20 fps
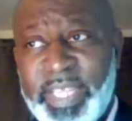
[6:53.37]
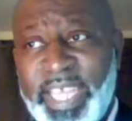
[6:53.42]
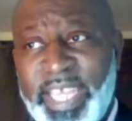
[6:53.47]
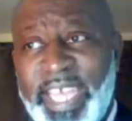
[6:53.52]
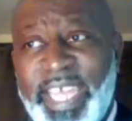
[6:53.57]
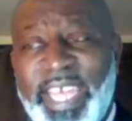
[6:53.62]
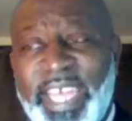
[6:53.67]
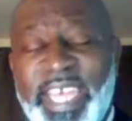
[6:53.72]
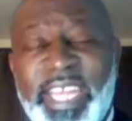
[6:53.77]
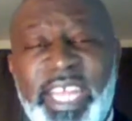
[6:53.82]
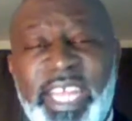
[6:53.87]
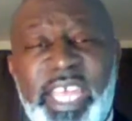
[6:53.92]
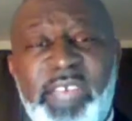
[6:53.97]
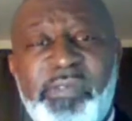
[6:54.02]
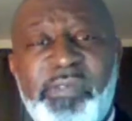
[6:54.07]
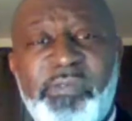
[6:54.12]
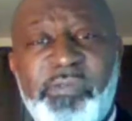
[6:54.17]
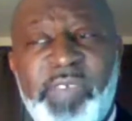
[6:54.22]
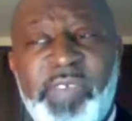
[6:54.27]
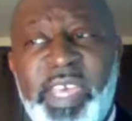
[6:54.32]
in
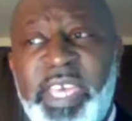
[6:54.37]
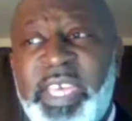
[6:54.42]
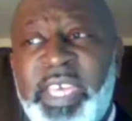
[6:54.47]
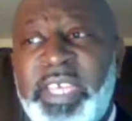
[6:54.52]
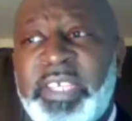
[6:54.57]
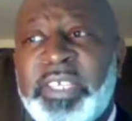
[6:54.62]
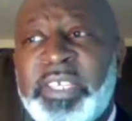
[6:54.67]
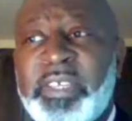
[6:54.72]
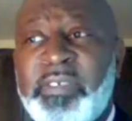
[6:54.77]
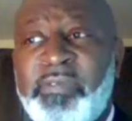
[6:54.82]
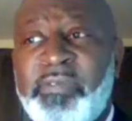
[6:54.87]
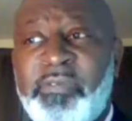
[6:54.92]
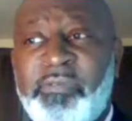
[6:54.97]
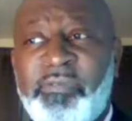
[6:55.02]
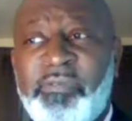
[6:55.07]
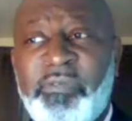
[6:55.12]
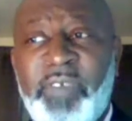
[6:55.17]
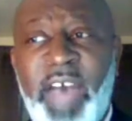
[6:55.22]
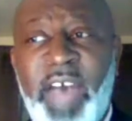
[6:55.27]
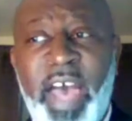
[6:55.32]
Ephesians
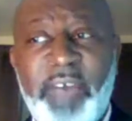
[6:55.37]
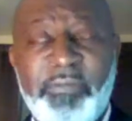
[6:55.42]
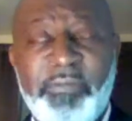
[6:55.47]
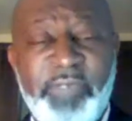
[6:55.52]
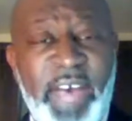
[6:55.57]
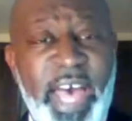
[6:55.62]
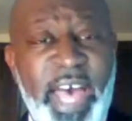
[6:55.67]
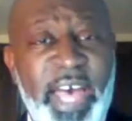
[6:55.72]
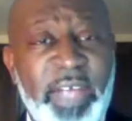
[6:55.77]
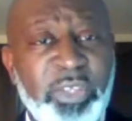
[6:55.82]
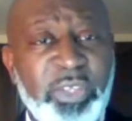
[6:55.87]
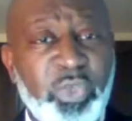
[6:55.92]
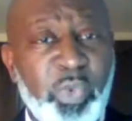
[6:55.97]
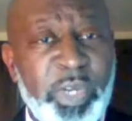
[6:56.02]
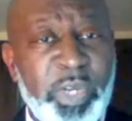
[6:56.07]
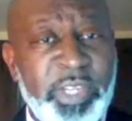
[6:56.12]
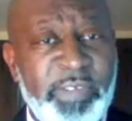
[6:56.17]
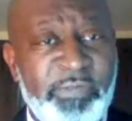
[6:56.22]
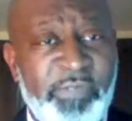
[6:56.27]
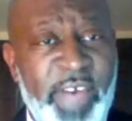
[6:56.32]
5,
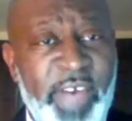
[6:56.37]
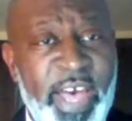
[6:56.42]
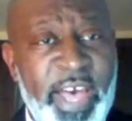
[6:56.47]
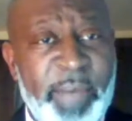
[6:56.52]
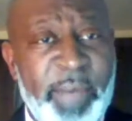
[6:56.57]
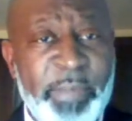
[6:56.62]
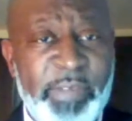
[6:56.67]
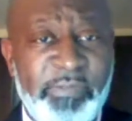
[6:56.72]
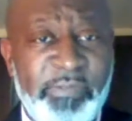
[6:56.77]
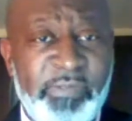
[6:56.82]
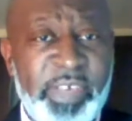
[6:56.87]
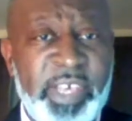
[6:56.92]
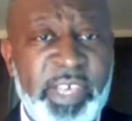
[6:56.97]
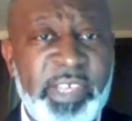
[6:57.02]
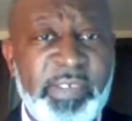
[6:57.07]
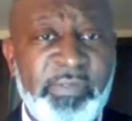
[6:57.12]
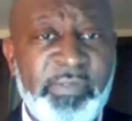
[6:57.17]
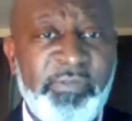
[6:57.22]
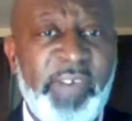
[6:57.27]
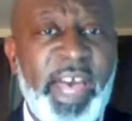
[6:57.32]
525,
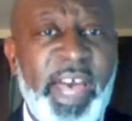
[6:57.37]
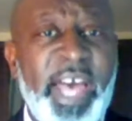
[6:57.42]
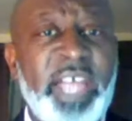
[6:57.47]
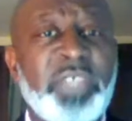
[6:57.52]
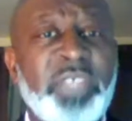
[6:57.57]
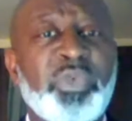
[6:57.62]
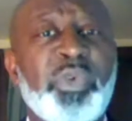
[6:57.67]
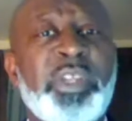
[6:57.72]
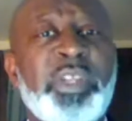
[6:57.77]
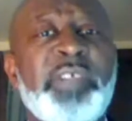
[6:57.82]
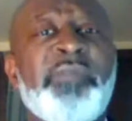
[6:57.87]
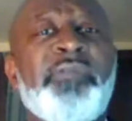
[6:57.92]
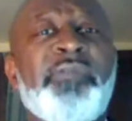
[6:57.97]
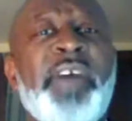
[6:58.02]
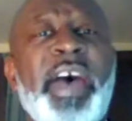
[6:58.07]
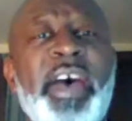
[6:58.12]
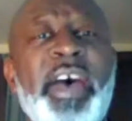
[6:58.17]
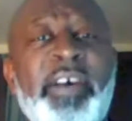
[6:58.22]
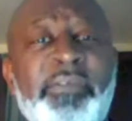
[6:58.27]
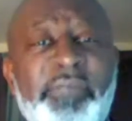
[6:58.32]
Ephesians
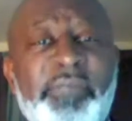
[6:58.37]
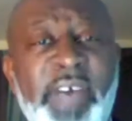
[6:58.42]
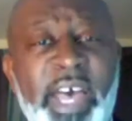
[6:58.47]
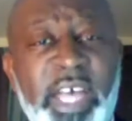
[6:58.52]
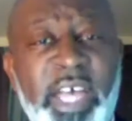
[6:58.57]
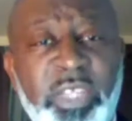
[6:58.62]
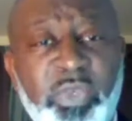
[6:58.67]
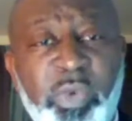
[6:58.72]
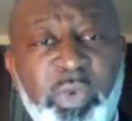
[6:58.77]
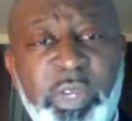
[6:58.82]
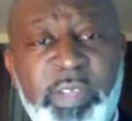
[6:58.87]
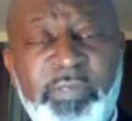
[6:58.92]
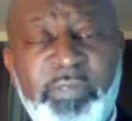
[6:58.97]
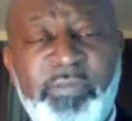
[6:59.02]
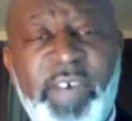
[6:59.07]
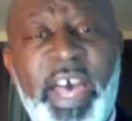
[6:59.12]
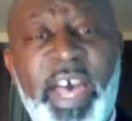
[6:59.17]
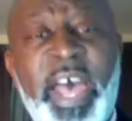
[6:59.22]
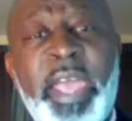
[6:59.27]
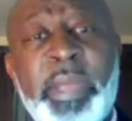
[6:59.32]
525,
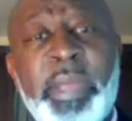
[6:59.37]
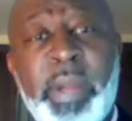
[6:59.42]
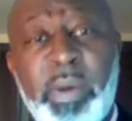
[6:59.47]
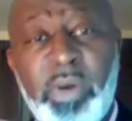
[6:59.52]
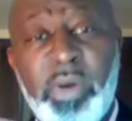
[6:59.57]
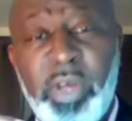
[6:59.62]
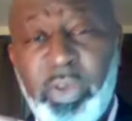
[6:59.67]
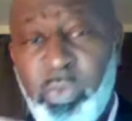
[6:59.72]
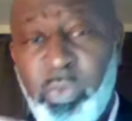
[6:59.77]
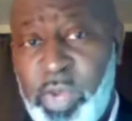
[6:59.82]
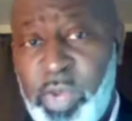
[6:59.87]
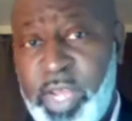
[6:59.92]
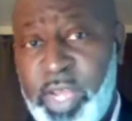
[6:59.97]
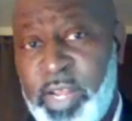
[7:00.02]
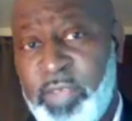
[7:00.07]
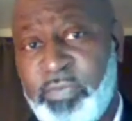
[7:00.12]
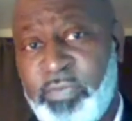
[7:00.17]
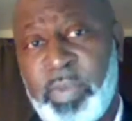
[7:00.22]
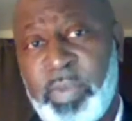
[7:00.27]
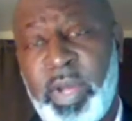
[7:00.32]
525, and I'm going to read
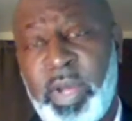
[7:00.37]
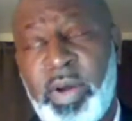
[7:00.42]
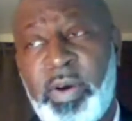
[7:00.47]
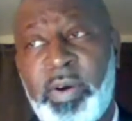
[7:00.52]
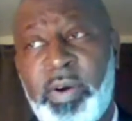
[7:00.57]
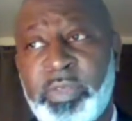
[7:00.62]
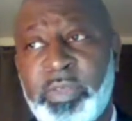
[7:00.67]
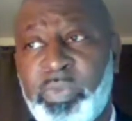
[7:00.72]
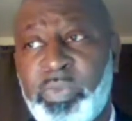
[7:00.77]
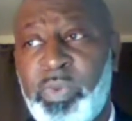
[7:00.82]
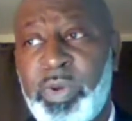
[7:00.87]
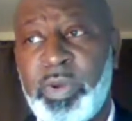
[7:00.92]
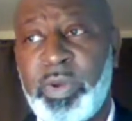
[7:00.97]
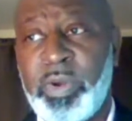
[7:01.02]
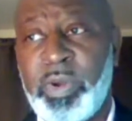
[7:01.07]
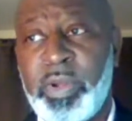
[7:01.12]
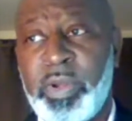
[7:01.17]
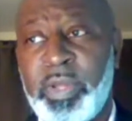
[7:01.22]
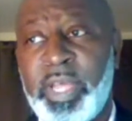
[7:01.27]
this from God's word.